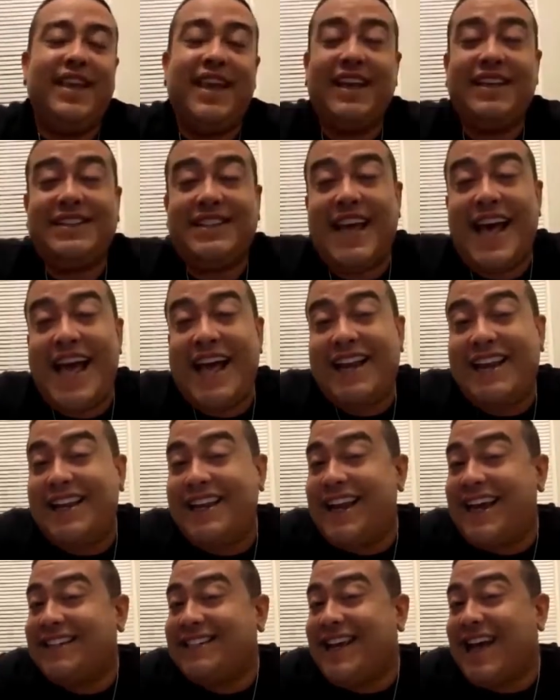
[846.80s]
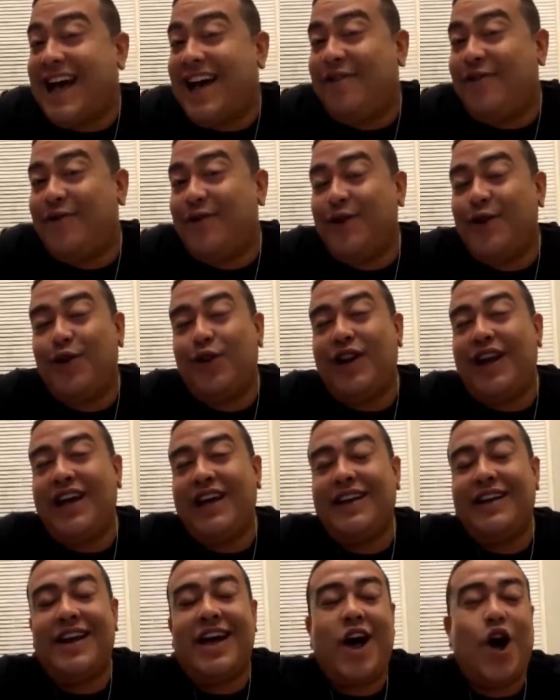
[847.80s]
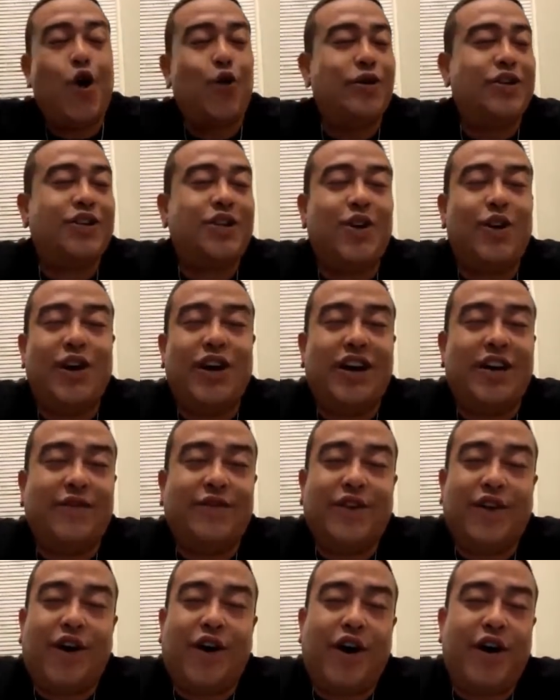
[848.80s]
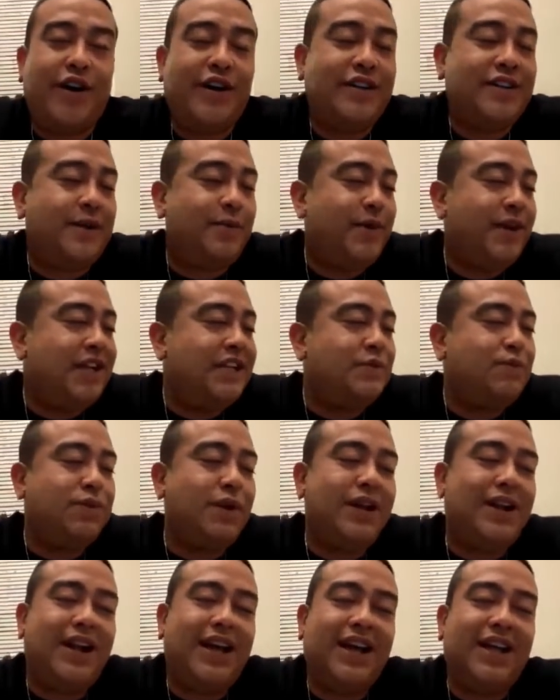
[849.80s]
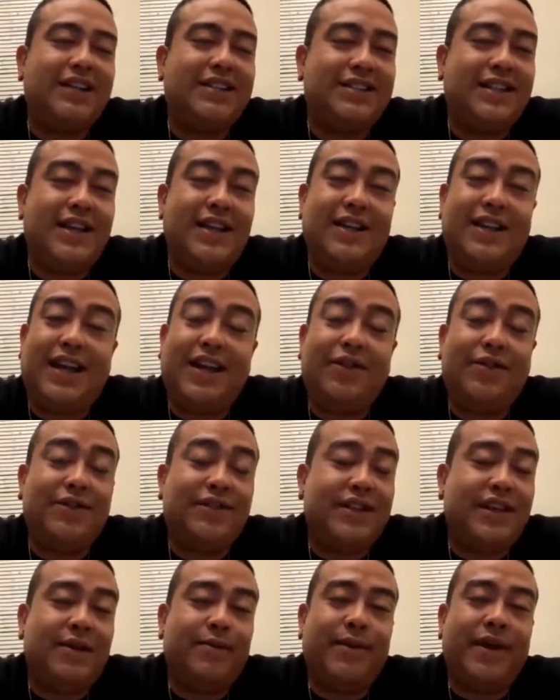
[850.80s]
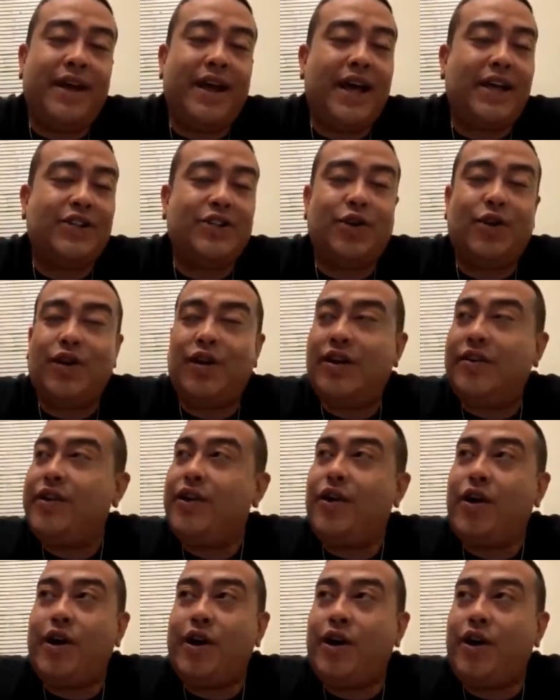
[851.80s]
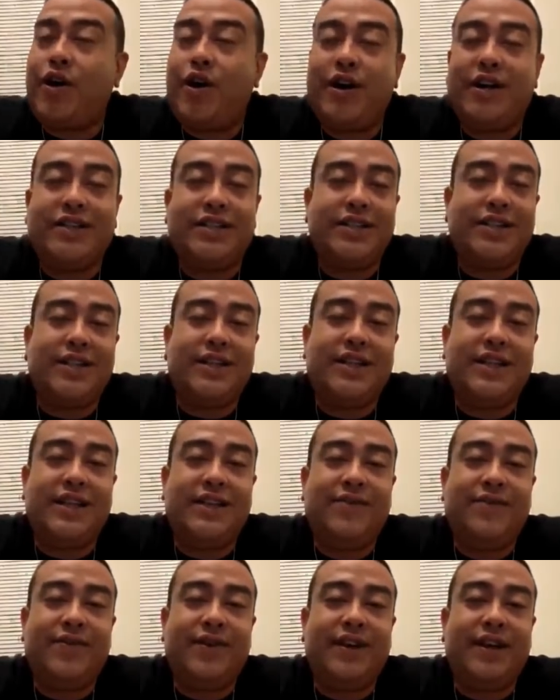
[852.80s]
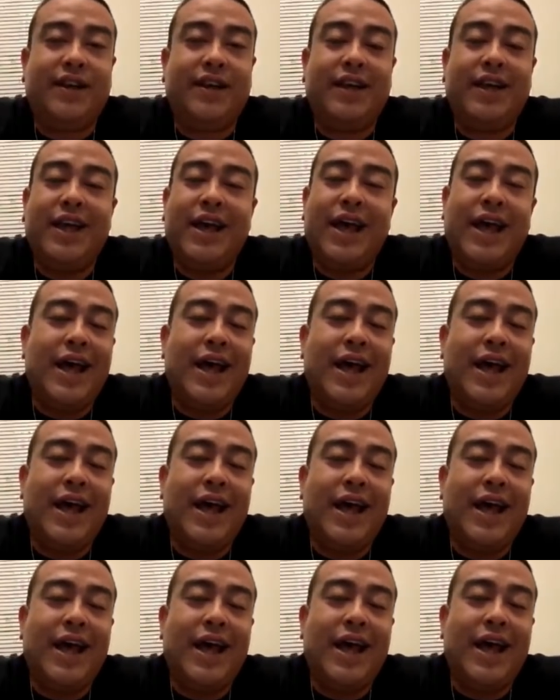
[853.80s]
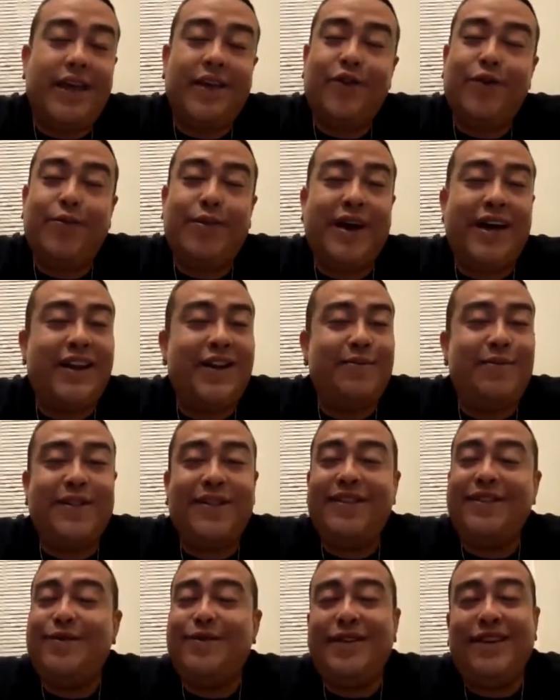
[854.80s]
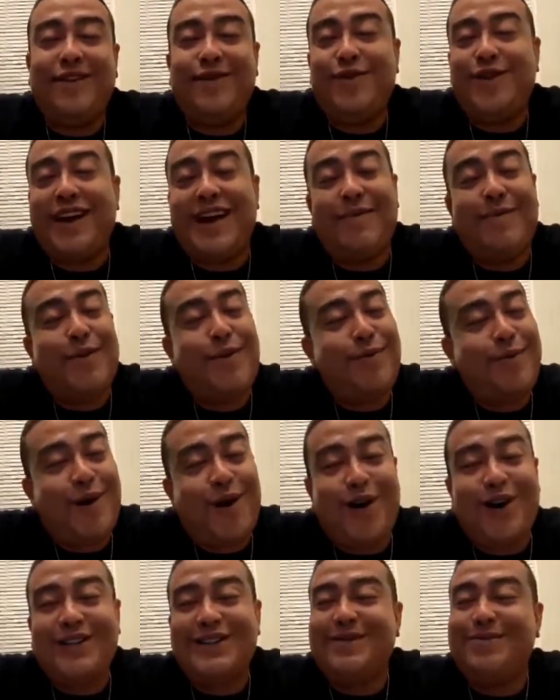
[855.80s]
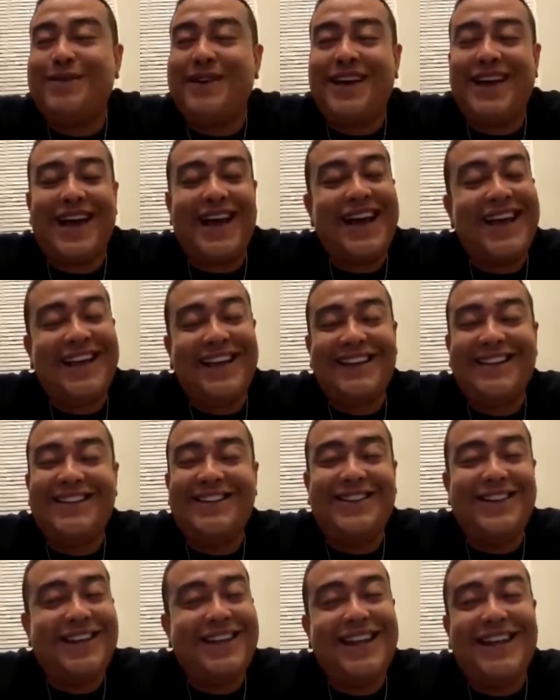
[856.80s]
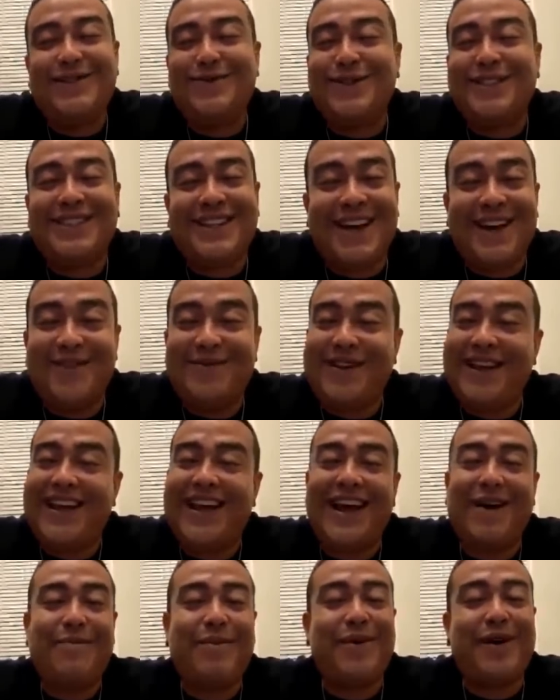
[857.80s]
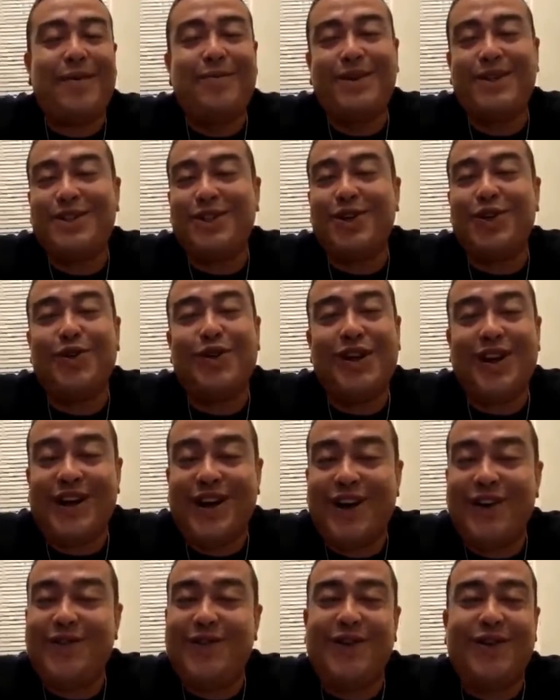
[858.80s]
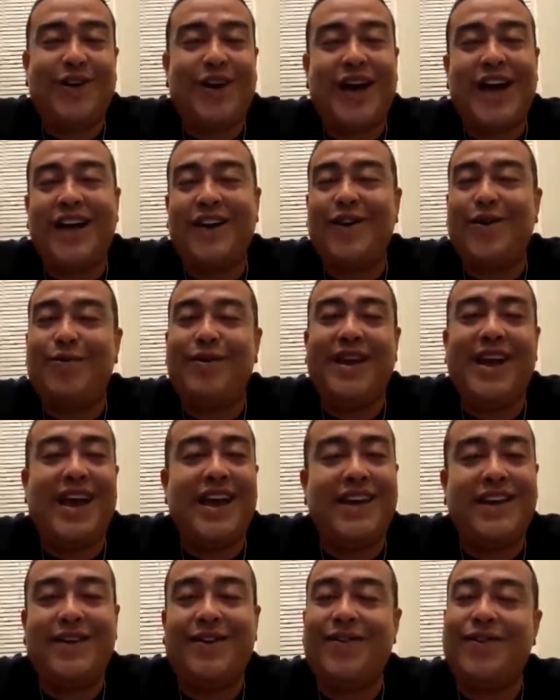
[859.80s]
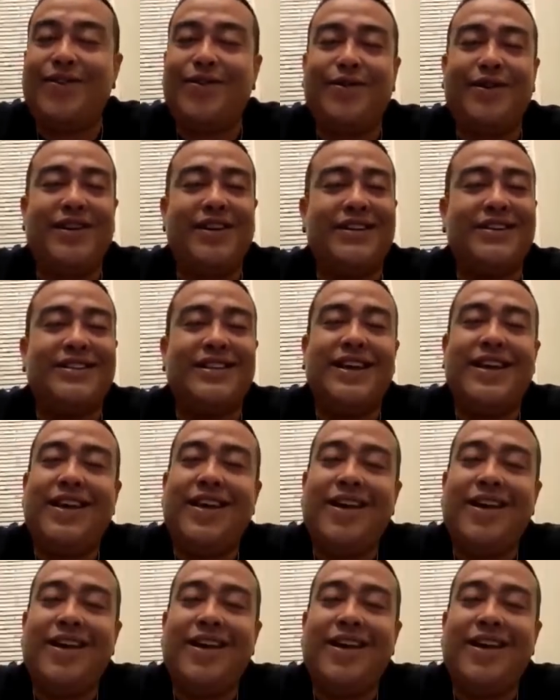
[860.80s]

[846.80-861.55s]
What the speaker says: Exactly. That's how I feel. Like, I always show love to artists. I mean, it's plain, like I said, like you said, man, I show love to all the artists in the DMV. I mean, if you got more bars than me, hey, it's what's up, man. I'm gonna show you love. I ain't gonna be hating on you because